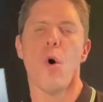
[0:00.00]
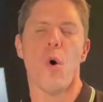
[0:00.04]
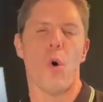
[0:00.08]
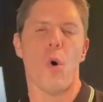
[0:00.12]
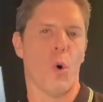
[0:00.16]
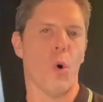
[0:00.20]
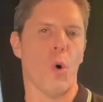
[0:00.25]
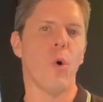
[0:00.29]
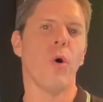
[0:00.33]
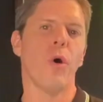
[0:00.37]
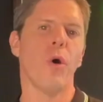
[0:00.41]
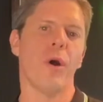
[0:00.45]

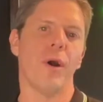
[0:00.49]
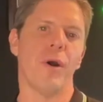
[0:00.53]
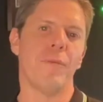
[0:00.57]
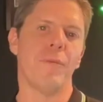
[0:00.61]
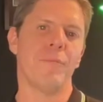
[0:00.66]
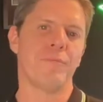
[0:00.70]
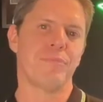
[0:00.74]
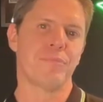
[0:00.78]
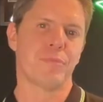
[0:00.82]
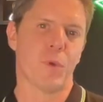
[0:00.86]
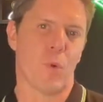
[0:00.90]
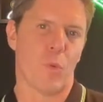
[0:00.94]

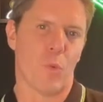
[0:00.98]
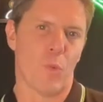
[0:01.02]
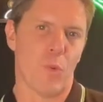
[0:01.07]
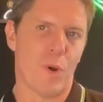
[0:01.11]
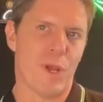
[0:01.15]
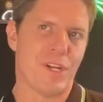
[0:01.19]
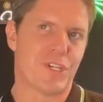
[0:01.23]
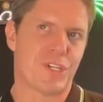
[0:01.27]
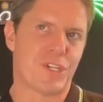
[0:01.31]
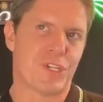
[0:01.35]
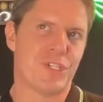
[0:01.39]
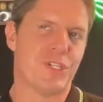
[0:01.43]
or
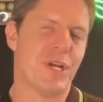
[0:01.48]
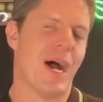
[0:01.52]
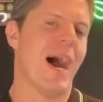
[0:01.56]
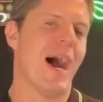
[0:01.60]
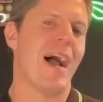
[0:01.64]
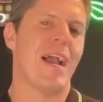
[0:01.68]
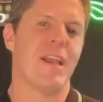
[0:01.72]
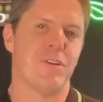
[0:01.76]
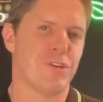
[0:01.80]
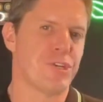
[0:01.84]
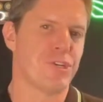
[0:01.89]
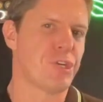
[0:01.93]
which
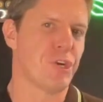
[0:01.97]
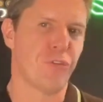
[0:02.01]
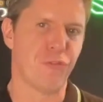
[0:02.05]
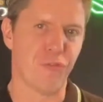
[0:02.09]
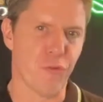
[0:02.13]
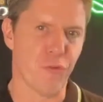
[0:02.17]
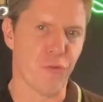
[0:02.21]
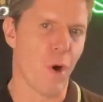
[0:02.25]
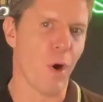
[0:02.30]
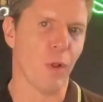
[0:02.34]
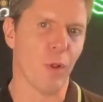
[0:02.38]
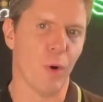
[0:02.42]
diet you should
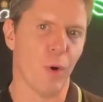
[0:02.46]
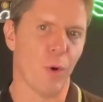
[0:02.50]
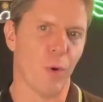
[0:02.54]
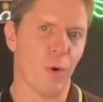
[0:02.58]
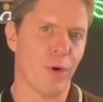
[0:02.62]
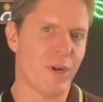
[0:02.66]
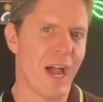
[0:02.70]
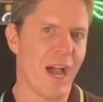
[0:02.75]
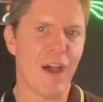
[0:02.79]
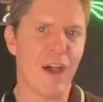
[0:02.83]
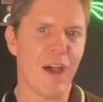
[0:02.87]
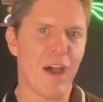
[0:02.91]
follow or
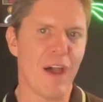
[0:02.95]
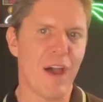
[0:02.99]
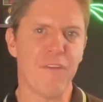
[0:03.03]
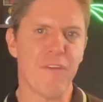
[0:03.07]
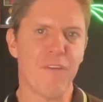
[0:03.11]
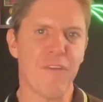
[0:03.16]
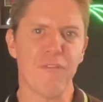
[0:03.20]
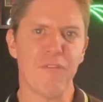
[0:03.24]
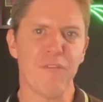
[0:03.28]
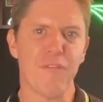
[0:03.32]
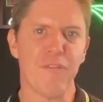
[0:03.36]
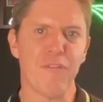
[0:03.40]
not
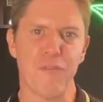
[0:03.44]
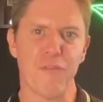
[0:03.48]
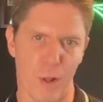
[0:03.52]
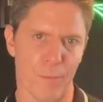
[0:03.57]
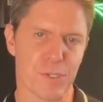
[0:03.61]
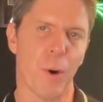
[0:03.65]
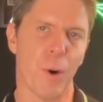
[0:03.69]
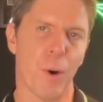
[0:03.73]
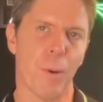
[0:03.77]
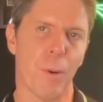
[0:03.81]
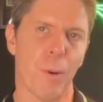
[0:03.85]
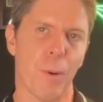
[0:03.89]
follow.